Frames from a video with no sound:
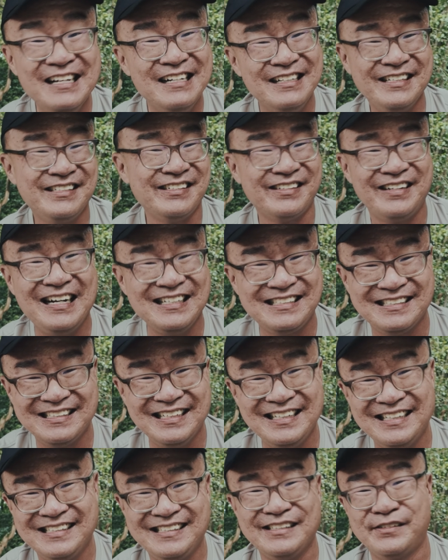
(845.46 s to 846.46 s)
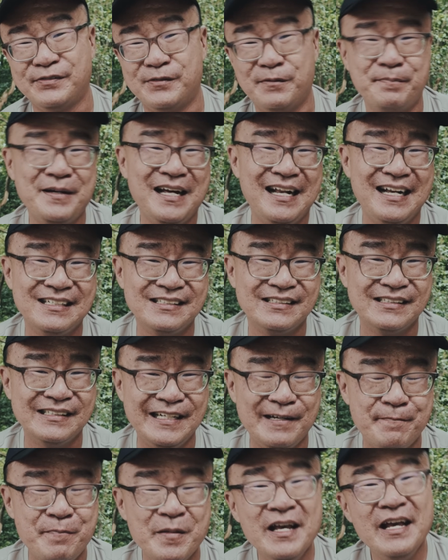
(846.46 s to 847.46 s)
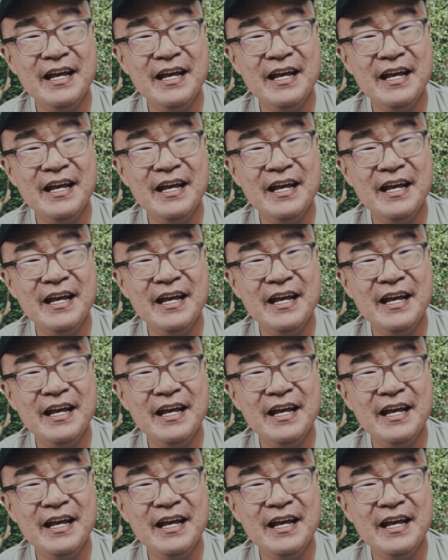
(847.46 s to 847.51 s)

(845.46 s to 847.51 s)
These are excellent lenses from Panasonic.